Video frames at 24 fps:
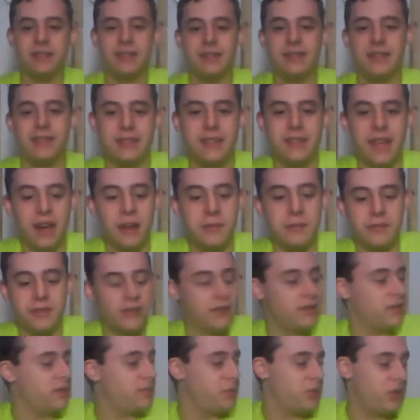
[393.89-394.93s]
is set up
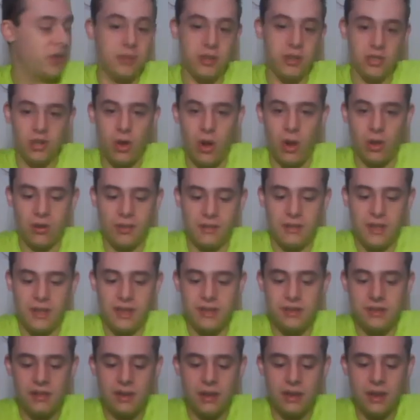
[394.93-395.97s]
for pretty much all of
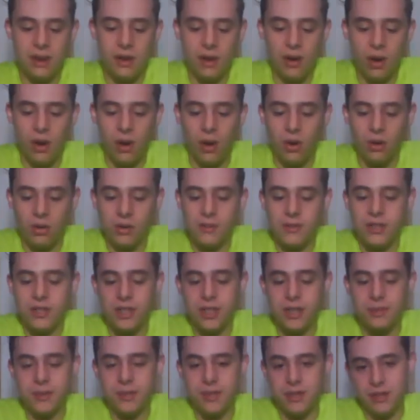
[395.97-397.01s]
the
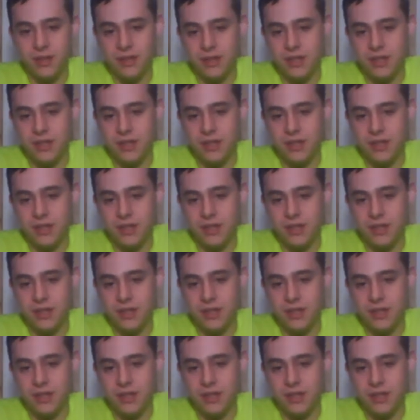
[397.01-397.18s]
ships,